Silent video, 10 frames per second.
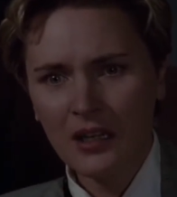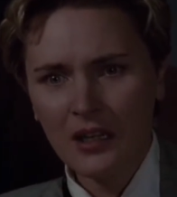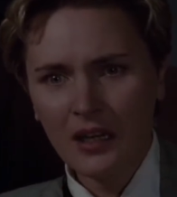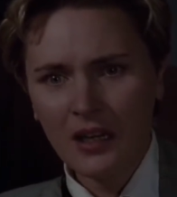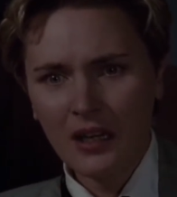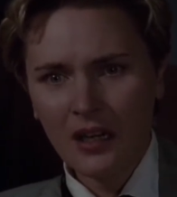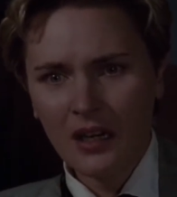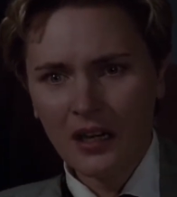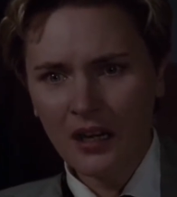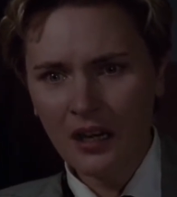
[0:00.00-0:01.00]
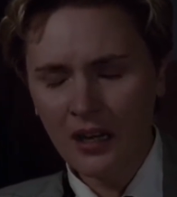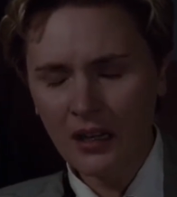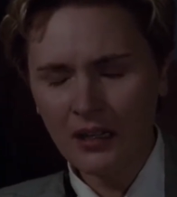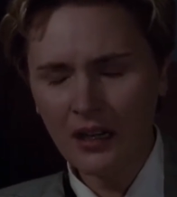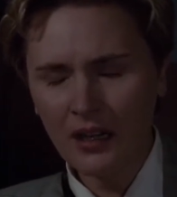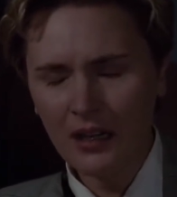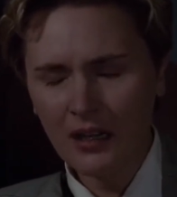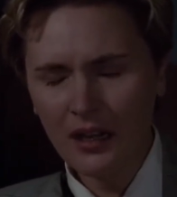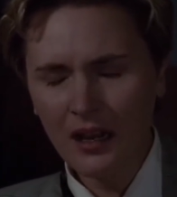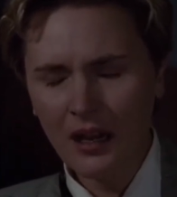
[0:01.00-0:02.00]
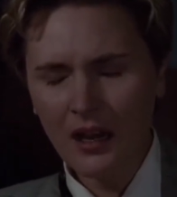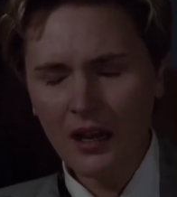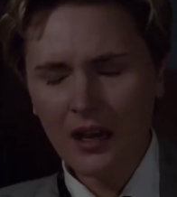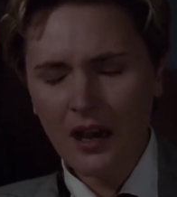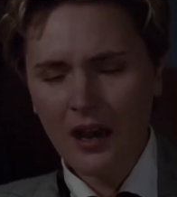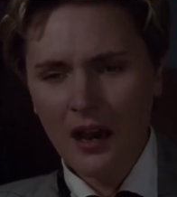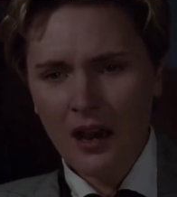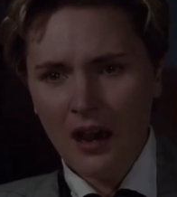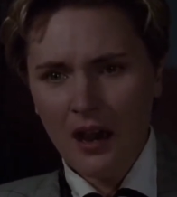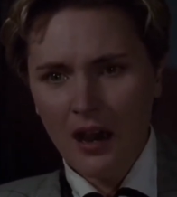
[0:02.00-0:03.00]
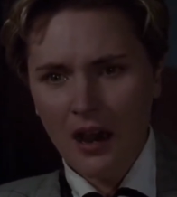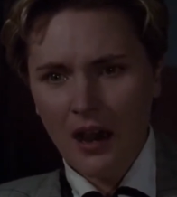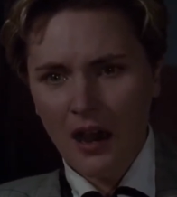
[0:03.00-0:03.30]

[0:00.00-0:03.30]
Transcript: (no one is talking)